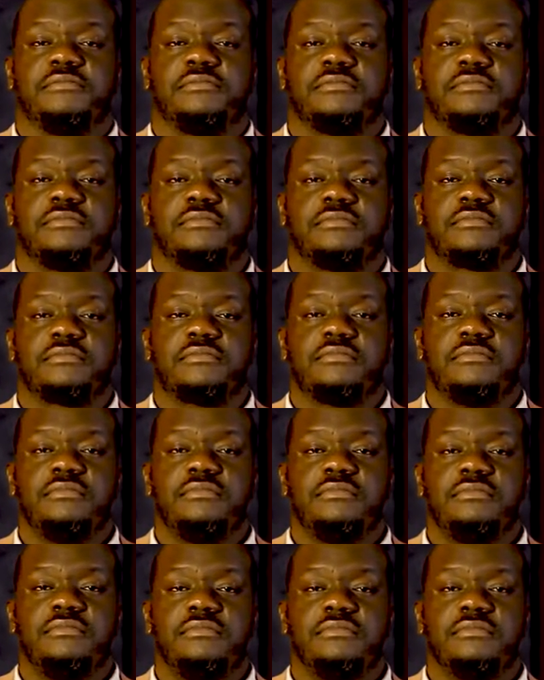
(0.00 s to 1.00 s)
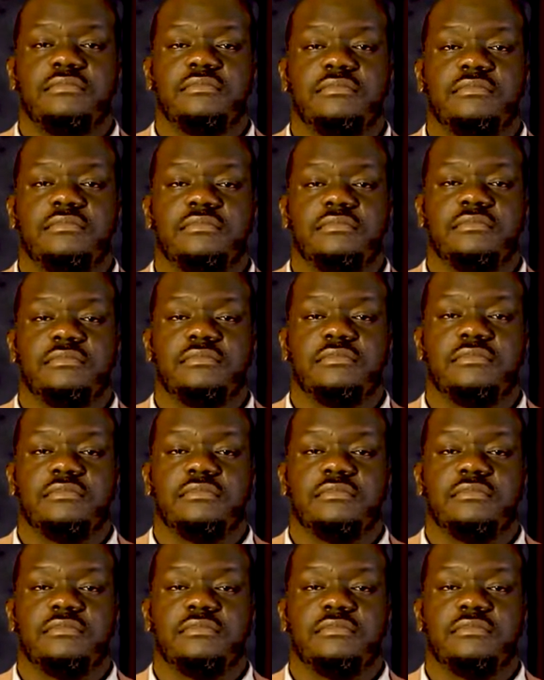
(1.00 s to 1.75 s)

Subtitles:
(silence)